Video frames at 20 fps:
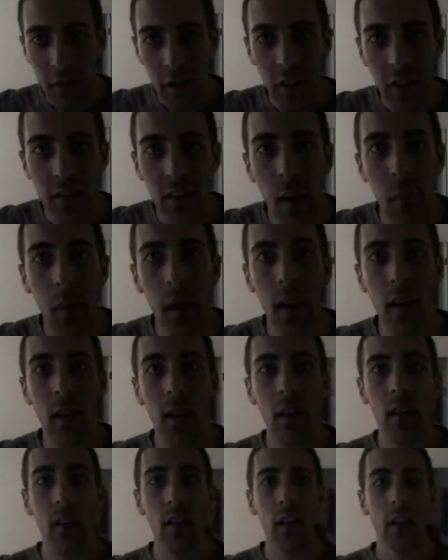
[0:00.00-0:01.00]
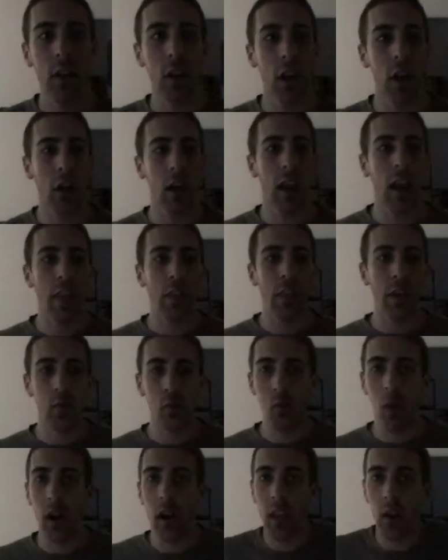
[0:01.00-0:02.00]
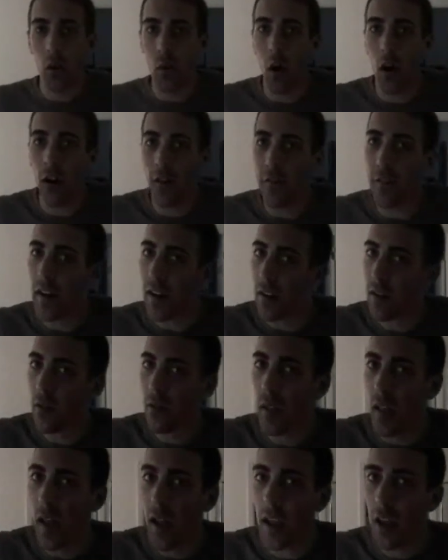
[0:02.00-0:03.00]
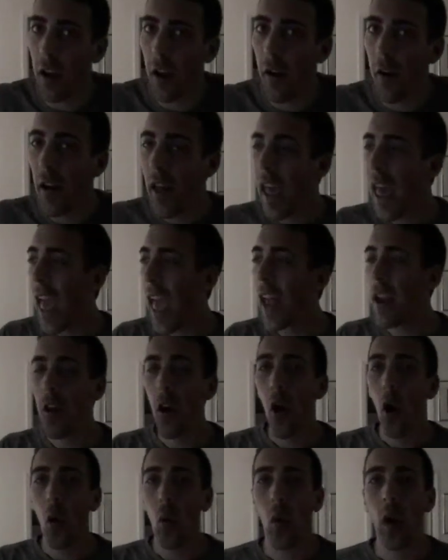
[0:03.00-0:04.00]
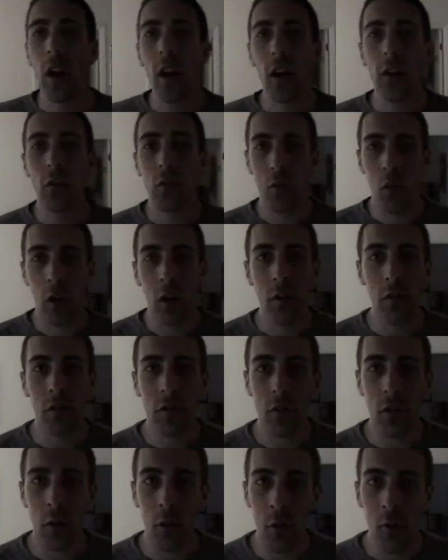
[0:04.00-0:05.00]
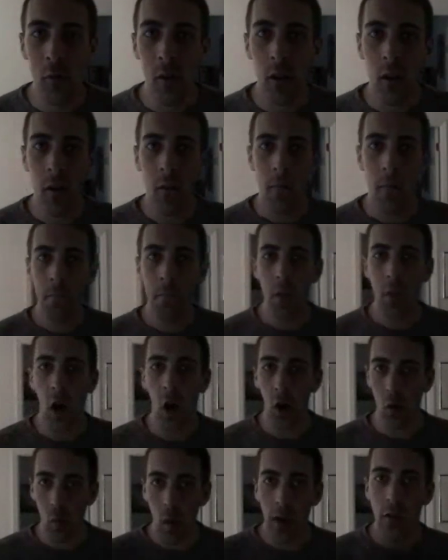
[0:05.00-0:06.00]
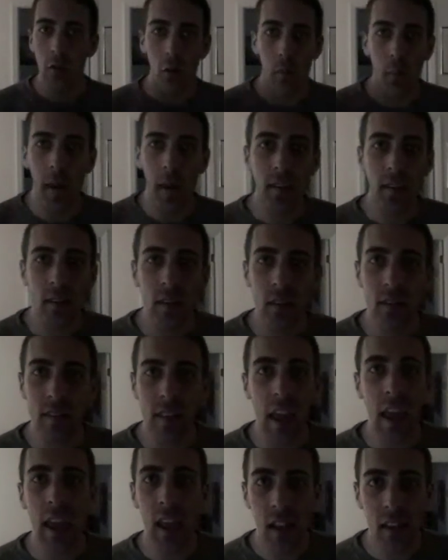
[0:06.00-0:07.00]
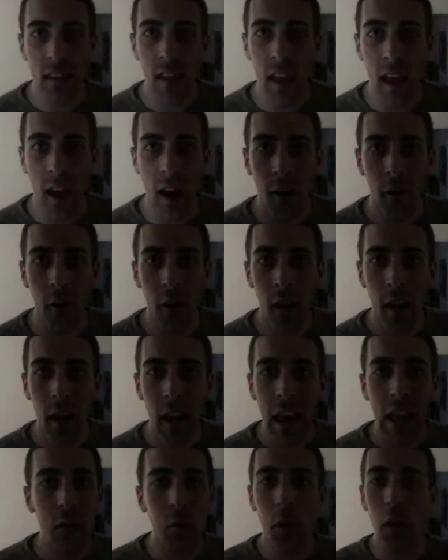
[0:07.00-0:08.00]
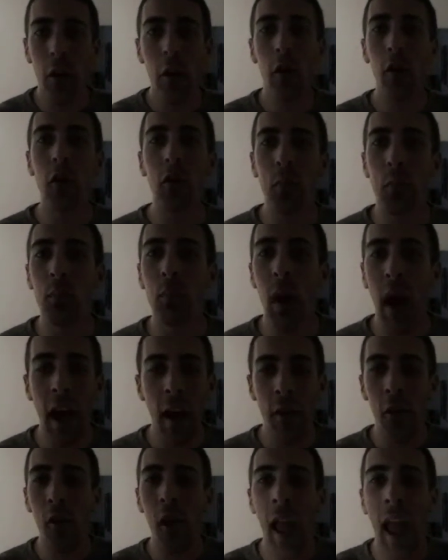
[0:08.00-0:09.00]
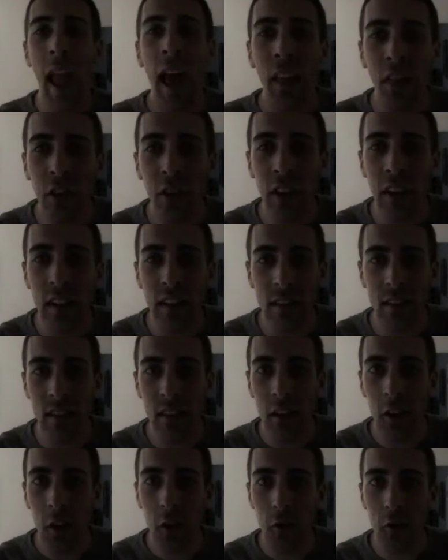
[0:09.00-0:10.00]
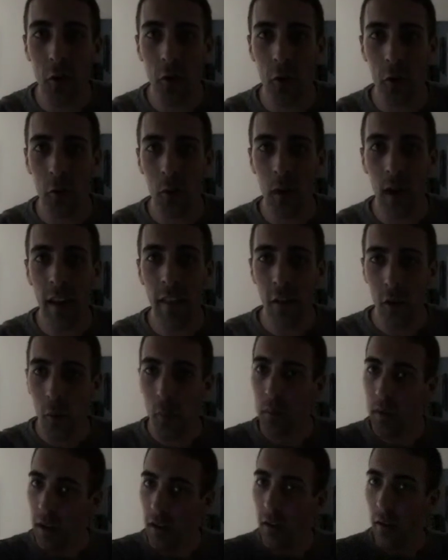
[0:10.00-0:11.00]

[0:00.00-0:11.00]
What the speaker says: to the limit. And I think running qualifies for that, And what us runners do on a regular basis, day in and day out, is what other athletes do in their